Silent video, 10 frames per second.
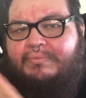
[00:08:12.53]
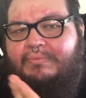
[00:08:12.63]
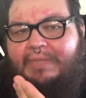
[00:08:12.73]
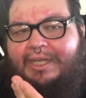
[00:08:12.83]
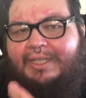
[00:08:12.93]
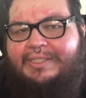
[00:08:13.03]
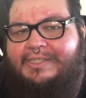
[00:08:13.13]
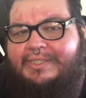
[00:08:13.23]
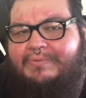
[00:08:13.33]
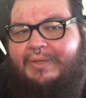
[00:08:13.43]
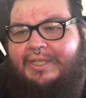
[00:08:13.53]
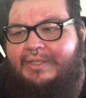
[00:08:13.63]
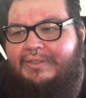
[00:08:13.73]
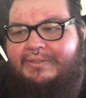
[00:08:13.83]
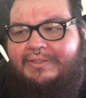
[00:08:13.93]
That is its
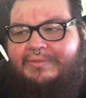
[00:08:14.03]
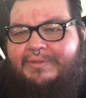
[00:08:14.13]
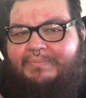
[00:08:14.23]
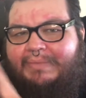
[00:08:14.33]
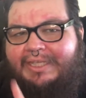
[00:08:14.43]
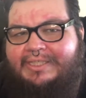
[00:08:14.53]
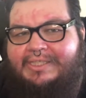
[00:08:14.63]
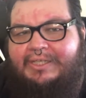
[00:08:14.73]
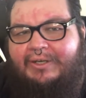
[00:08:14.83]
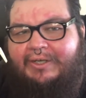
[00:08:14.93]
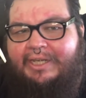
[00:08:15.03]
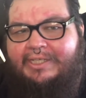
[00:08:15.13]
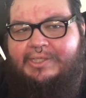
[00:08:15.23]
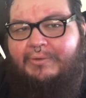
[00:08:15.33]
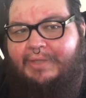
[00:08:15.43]
wing. The meat's gone.
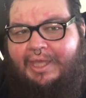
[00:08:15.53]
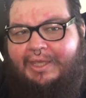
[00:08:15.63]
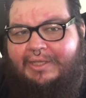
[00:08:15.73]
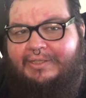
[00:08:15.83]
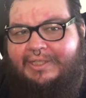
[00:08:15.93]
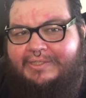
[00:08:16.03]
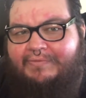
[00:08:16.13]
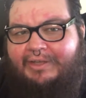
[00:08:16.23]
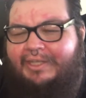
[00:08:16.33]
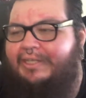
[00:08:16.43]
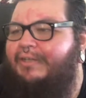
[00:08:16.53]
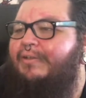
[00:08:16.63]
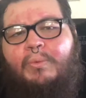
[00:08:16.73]
It's okay. That's fine.